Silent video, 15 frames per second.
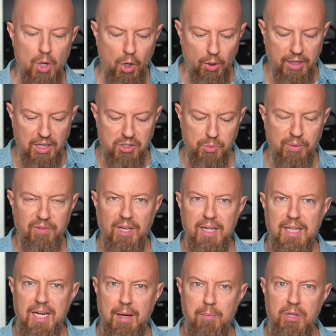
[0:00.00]
Okay, so we've got
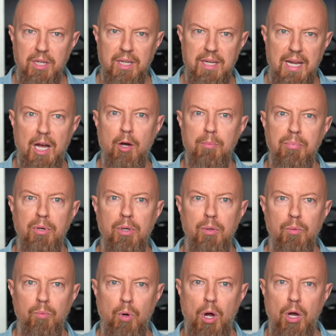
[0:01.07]
a camera that can output
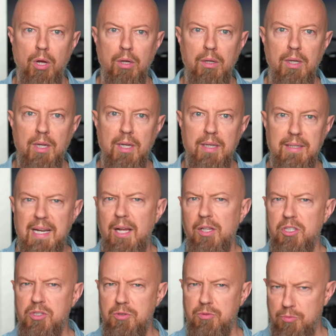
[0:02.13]
RAW. Now
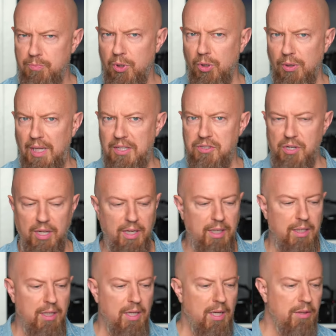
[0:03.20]
let's put a lens on it.